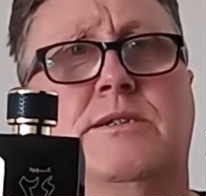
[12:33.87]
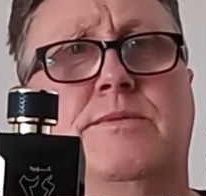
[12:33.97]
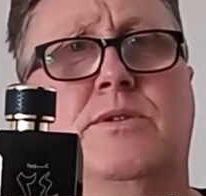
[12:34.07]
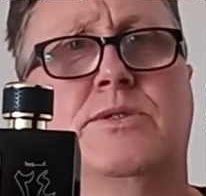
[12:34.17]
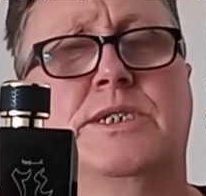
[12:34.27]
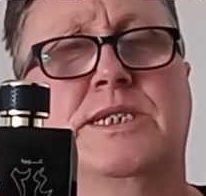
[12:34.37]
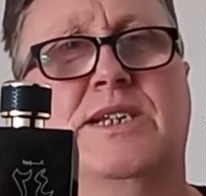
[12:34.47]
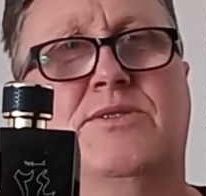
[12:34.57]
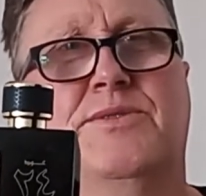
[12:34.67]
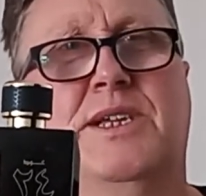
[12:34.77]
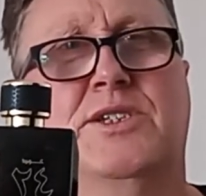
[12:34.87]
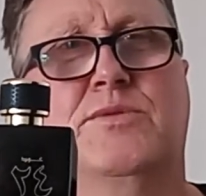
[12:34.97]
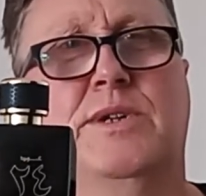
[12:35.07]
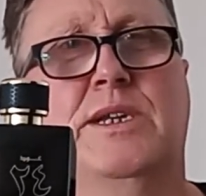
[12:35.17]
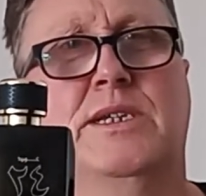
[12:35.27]
because it has got that
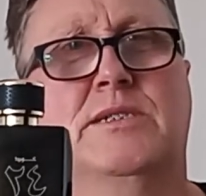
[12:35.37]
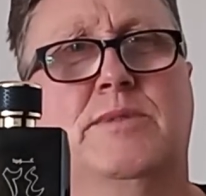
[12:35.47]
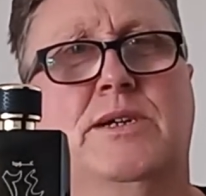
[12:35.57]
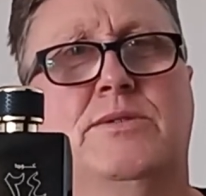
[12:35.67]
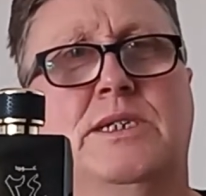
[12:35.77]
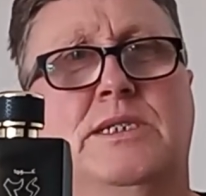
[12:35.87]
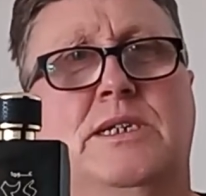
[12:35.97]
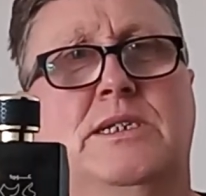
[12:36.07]
sweetness about it and